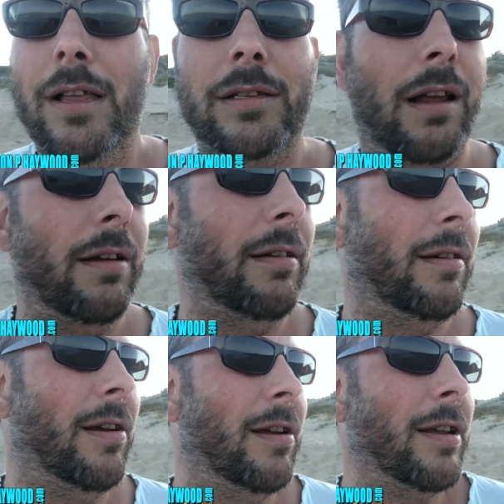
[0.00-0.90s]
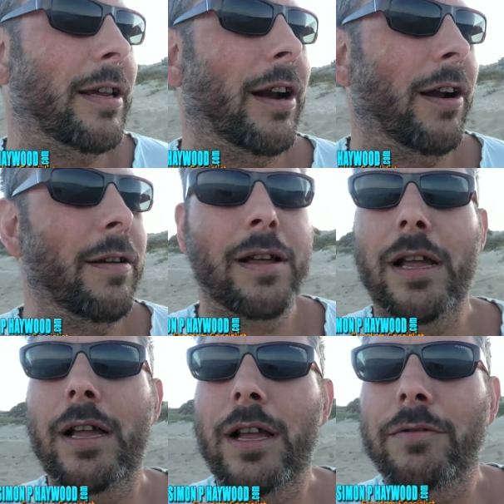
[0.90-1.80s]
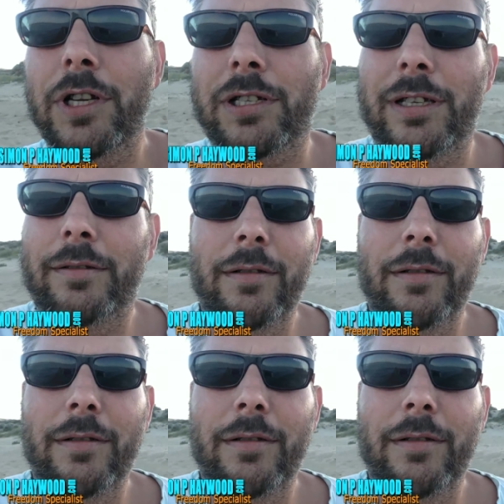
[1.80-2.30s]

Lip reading: So, you know, just